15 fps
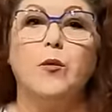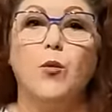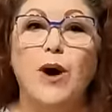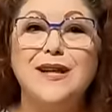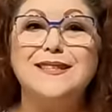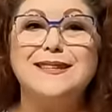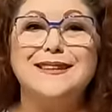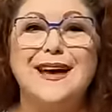
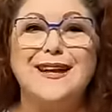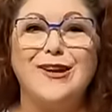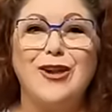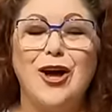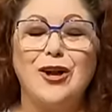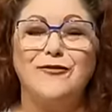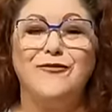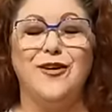Wasn't that a
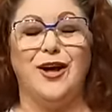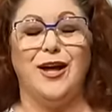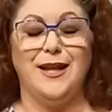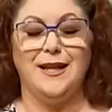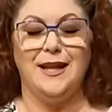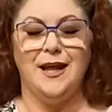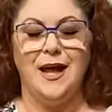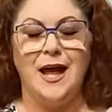lot of
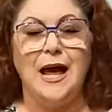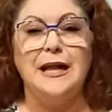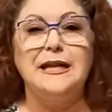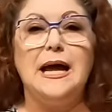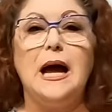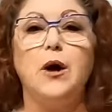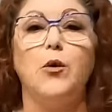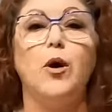fun?
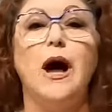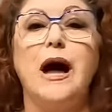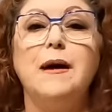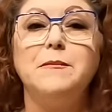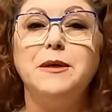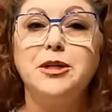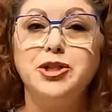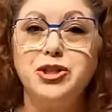Now,
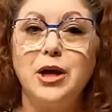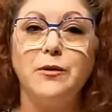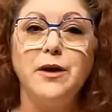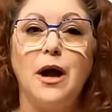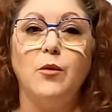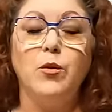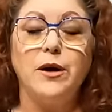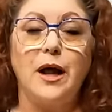I'm going to show
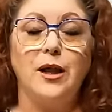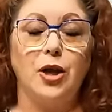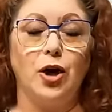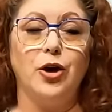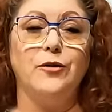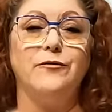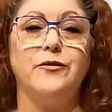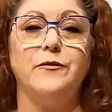y'all what I
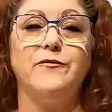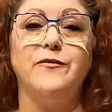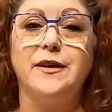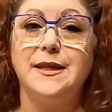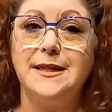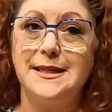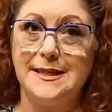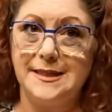learned from
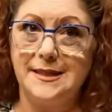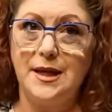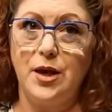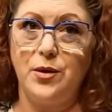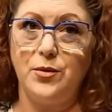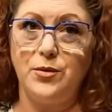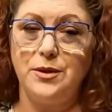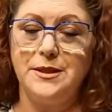Phyllis
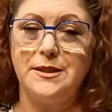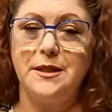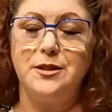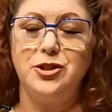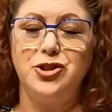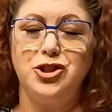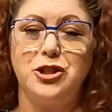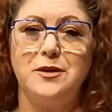Stokes.
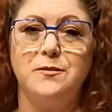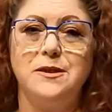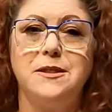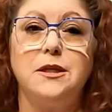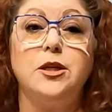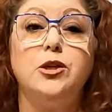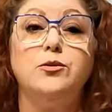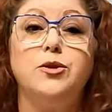And she
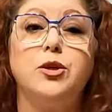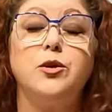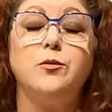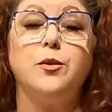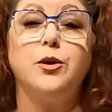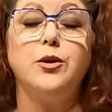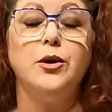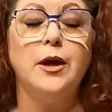was a
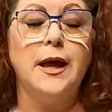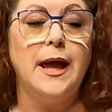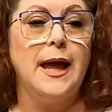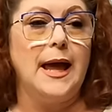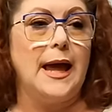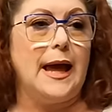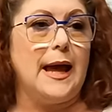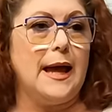YouTuber
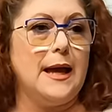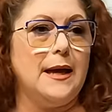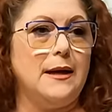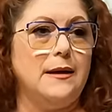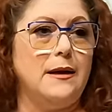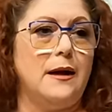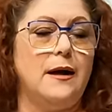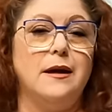
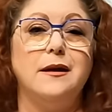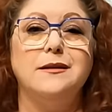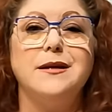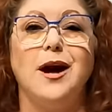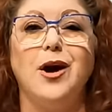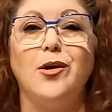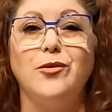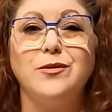and uh,
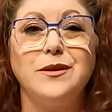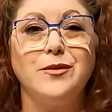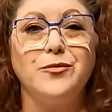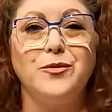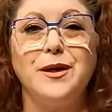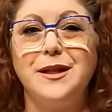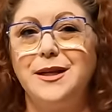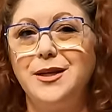taught
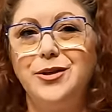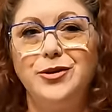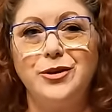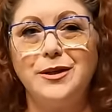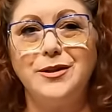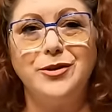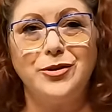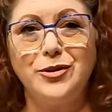really
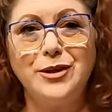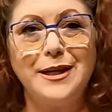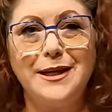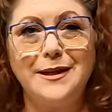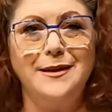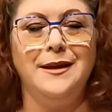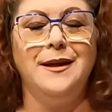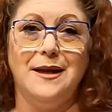good
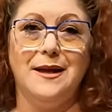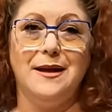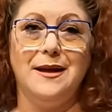cooking.